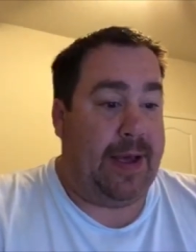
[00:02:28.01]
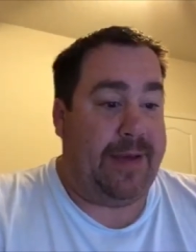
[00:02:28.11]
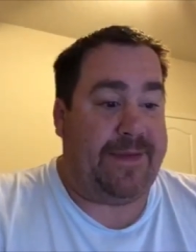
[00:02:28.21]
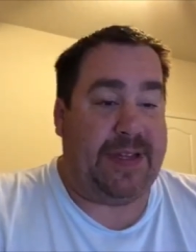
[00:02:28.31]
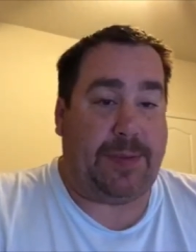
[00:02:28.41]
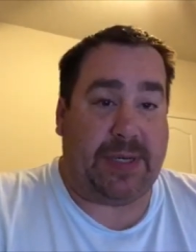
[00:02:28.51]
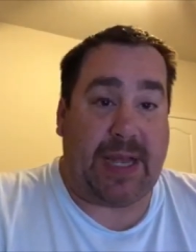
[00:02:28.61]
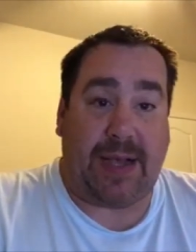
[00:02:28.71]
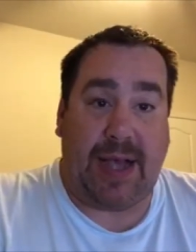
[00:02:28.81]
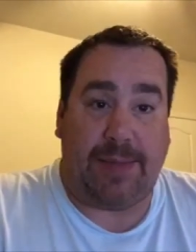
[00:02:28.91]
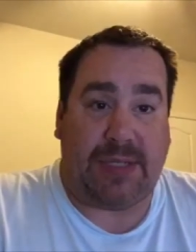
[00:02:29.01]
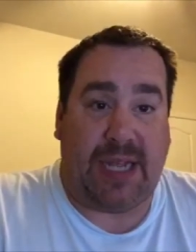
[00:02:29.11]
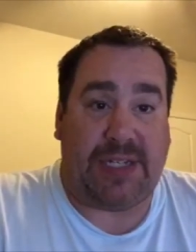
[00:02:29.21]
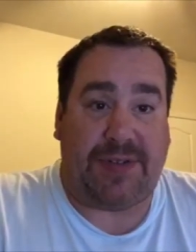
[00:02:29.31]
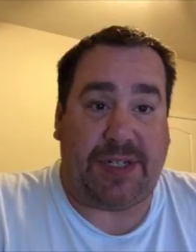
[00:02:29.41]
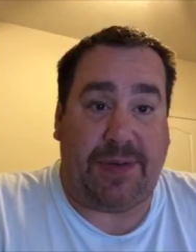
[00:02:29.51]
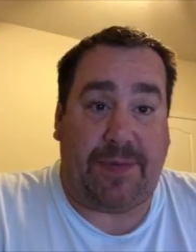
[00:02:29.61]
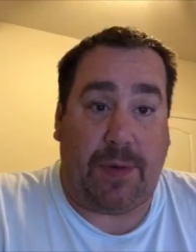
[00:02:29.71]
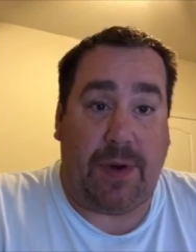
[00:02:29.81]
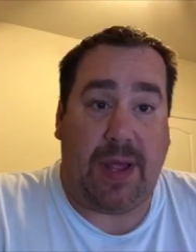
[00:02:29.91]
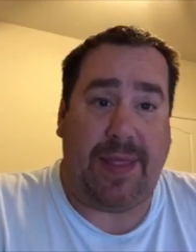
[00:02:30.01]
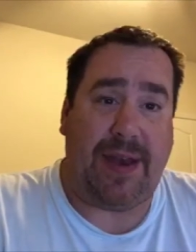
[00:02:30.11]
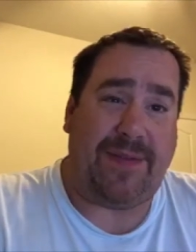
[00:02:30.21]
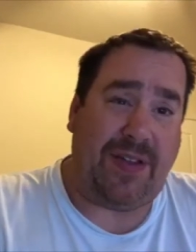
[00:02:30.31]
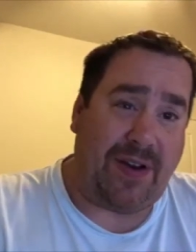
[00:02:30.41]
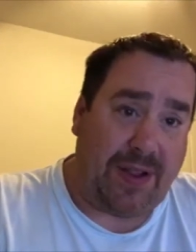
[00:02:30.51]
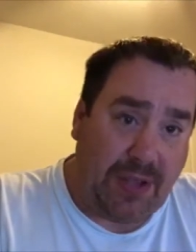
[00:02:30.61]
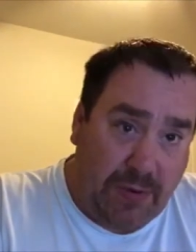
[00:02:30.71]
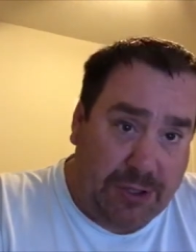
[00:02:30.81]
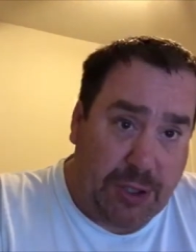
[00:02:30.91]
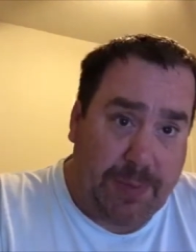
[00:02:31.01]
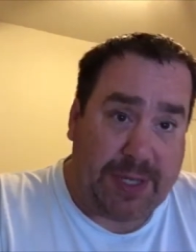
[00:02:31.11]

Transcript: Facebook.com/fishingflorida, and then if you're on YouTube,